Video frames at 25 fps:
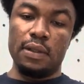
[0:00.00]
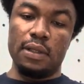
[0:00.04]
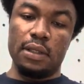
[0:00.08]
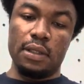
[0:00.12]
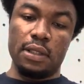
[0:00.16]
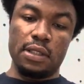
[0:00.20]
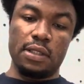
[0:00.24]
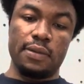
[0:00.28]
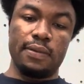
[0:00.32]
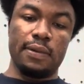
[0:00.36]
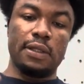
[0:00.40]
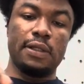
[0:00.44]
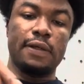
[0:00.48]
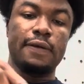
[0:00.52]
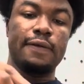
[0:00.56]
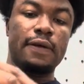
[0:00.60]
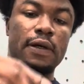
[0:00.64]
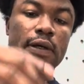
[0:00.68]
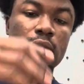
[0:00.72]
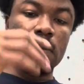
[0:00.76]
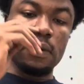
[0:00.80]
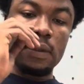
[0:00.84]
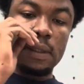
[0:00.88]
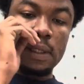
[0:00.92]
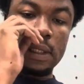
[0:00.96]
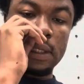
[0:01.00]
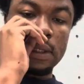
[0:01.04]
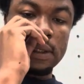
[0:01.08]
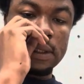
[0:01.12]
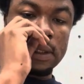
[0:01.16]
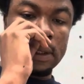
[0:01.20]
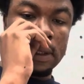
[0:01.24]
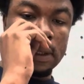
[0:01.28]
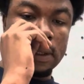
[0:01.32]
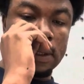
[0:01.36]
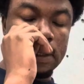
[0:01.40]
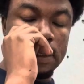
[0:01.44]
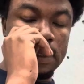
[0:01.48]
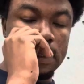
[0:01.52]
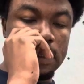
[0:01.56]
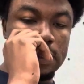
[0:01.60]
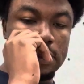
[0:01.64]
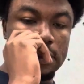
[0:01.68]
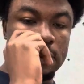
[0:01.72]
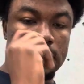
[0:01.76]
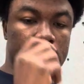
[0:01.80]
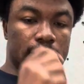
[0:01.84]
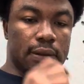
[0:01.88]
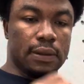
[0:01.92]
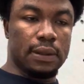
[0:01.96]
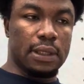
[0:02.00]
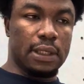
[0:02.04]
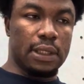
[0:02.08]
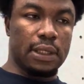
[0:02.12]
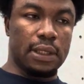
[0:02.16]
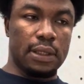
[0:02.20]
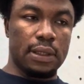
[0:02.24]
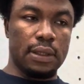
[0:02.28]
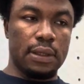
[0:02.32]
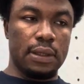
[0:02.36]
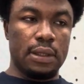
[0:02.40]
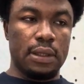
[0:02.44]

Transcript: a specific location, so like